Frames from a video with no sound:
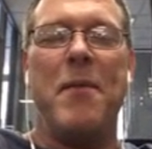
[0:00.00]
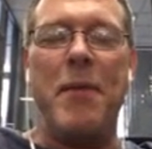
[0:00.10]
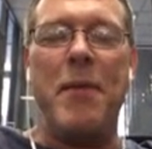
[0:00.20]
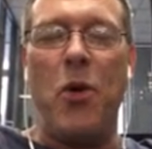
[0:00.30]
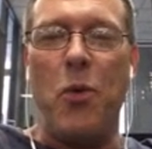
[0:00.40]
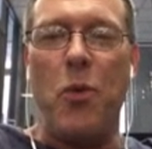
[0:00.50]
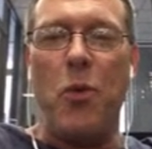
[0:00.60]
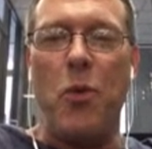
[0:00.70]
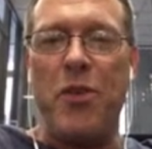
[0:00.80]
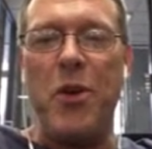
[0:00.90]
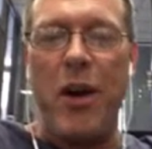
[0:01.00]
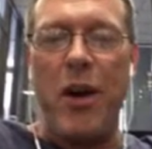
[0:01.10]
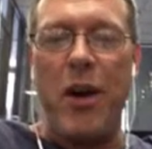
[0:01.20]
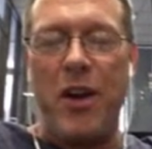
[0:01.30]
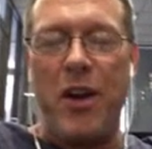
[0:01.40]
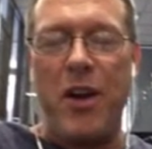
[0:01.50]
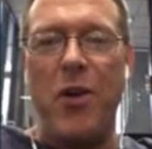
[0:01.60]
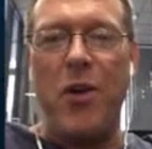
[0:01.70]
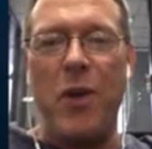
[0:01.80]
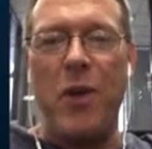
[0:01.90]
being told what to do, where to
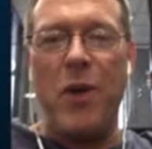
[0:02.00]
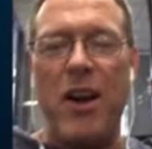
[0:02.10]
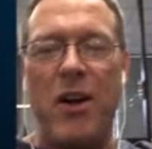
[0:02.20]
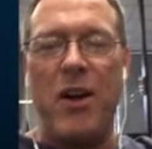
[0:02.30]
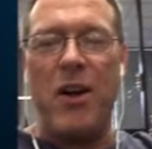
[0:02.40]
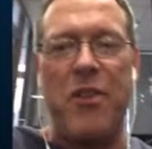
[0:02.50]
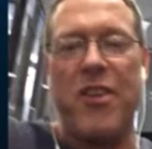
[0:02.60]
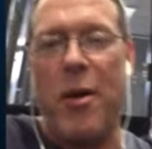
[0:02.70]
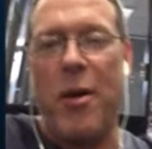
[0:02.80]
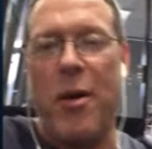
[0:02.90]
go, how long to stay.